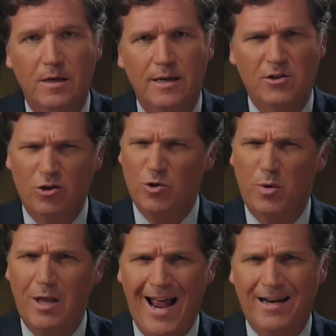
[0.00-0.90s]
It's hard to
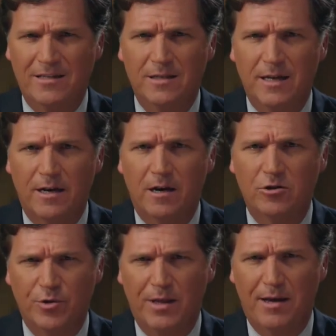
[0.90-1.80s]
relax in a
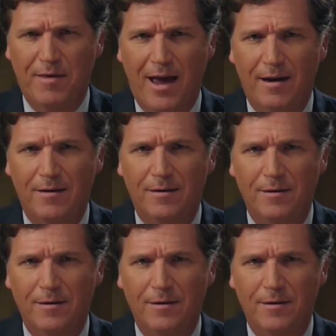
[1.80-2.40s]
country like that.